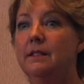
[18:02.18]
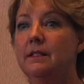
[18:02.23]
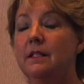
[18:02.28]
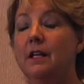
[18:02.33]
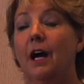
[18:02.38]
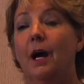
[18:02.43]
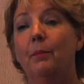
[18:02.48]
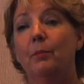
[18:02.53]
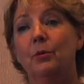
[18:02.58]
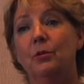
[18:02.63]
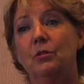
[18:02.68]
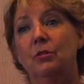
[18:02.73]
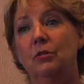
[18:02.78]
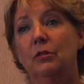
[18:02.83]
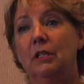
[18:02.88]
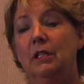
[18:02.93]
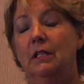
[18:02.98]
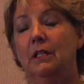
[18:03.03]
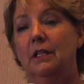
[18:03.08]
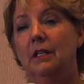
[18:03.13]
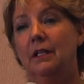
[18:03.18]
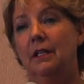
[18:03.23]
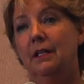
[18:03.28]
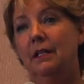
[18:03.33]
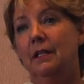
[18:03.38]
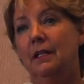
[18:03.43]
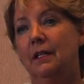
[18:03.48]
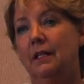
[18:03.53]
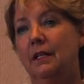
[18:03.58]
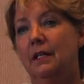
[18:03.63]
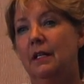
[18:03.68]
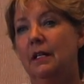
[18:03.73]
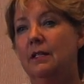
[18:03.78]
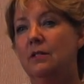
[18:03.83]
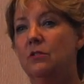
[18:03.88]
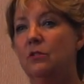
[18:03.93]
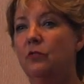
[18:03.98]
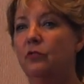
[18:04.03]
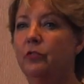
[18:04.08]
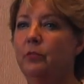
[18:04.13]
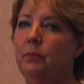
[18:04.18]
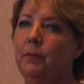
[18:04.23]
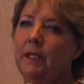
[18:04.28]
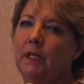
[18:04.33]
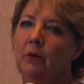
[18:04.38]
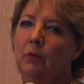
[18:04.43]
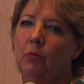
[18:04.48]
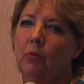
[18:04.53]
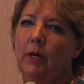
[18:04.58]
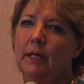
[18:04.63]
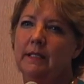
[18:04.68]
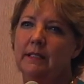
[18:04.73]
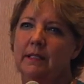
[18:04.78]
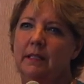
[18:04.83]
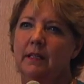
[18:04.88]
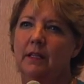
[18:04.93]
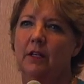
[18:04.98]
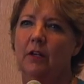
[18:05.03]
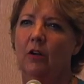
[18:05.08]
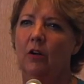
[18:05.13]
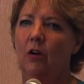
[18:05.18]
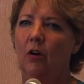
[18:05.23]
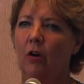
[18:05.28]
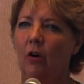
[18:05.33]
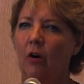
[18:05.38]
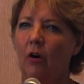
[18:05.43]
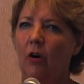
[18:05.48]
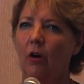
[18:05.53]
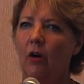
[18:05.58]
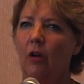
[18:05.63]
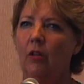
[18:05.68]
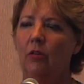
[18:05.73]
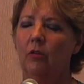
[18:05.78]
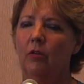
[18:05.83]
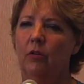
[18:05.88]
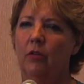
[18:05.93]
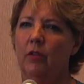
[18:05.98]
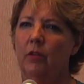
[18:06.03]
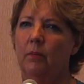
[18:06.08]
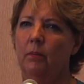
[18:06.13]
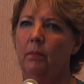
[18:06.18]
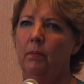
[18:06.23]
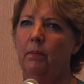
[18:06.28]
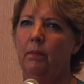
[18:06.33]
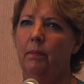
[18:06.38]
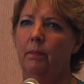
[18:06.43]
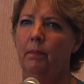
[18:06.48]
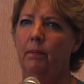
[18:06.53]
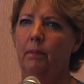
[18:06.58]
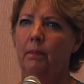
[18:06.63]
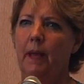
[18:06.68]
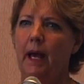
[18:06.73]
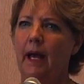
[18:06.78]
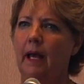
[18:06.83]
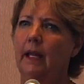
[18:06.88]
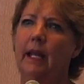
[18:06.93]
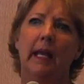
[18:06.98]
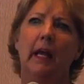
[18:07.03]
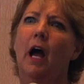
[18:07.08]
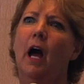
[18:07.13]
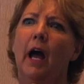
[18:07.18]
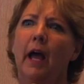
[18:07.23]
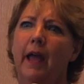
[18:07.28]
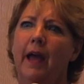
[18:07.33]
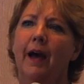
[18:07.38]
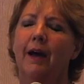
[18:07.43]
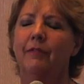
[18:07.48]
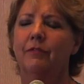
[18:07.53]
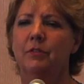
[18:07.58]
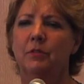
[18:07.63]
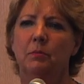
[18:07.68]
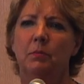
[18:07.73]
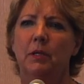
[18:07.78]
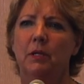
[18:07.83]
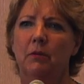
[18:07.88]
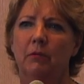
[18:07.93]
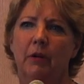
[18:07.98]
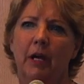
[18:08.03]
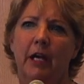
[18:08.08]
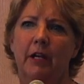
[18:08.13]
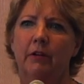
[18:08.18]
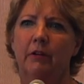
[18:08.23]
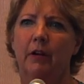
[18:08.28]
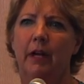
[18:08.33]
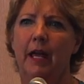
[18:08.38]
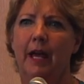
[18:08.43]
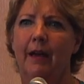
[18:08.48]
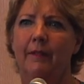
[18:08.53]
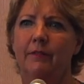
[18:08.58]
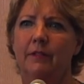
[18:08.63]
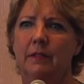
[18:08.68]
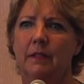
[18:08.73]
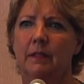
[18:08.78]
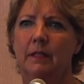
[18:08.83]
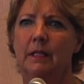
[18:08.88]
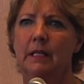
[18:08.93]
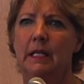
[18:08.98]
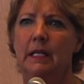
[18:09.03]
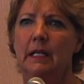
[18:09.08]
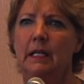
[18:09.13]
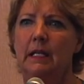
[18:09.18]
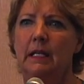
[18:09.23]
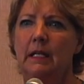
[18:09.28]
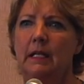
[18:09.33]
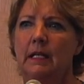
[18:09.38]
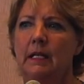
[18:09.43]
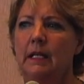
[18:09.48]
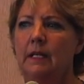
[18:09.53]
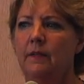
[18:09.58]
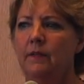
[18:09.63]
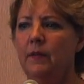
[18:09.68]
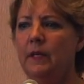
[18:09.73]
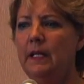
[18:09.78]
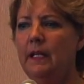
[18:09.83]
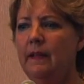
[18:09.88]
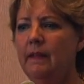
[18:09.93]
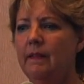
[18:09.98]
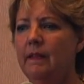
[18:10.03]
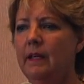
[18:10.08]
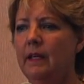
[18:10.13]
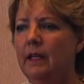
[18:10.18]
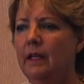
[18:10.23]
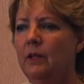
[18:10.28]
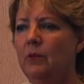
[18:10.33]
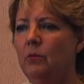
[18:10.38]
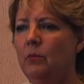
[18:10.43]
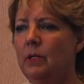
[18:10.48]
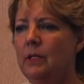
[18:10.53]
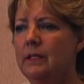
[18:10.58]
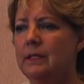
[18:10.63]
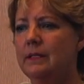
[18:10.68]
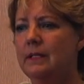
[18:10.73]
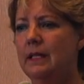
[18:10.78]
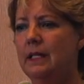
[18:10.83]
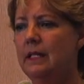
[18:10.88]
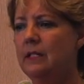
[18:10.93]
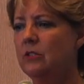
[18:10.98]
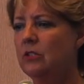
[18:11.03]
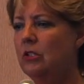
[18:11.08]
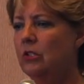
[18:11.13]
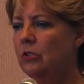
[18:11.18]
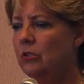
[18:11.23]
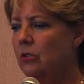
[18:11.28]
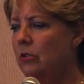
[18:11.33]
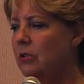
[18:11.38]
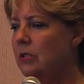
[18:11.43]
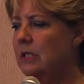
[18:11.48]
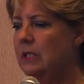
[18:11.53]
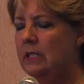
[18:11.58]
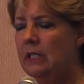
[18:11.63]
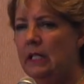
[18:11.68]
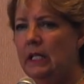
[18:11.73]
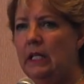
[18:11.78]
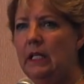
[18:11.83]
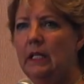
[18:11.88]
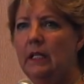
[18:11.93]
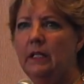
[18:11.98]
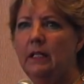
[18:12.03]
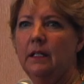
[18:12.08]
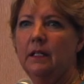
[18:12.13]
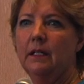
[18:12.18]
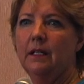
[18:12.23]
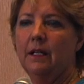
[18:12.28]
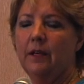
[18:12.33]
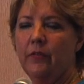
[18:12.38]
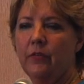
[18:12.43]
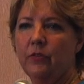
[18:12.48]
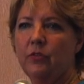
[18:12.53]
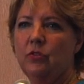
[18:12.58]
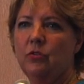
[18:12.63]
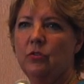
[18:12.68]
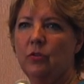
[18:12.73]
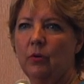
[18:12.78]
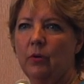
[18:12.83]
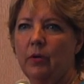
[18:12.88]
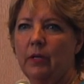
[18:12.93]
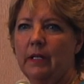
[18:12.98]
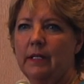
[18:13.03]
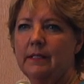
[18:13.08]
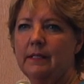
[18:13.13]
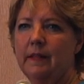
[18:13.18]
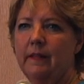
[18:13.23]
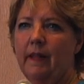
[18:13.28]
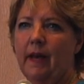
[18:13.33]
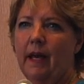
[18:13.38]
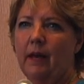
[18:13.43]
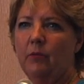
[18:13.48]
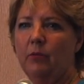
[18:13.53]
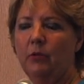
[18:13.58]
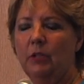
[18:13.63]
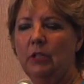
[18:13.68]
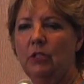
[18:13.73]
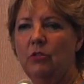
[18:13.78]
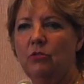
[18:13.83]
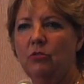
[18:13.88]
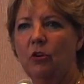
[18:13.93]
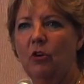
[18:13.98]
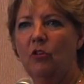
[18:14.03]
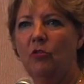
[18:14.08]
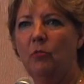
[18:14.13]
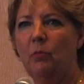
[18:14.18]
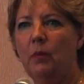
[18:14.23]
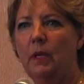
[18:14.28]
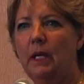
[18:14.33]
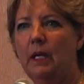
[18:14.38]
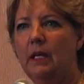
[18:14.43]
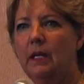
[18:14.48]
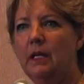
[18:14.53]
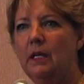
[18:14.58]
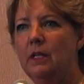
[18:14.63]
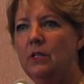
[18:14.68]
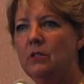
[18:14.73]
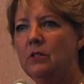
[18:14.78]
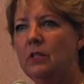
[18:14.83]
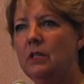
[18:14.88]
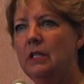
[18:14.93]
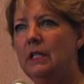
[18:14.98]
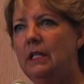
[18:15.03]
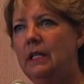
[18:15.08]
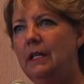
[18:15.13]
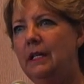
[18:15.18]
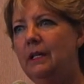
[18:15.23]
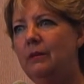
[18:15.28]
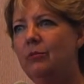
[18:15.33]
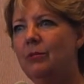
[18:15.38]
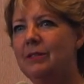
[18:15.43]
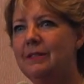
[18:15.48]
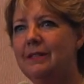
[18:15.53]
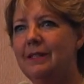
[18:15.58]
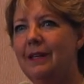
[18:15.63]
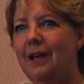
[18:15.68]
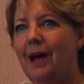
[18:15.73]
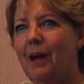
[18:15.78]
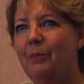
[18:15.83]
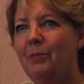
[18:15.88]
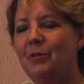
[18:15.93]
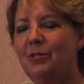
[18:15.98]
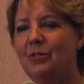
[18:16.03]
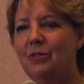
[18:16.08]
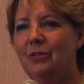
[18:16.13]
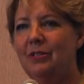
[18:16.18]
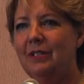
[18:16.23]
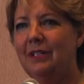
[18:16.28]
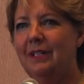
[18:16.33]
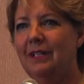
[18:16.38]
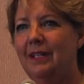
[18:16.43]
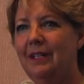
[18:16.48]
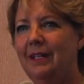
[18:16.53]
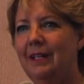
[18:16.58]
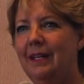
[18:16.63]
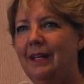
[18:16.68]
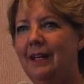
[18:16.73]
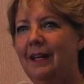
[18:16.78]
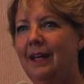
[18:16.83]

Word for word: is the opportunity. And so for me, it wasn't the call or the, like, I have to be a writer, I have to, if anything, it was these girls need other stories, and that really drove me. So the need was the opportunity,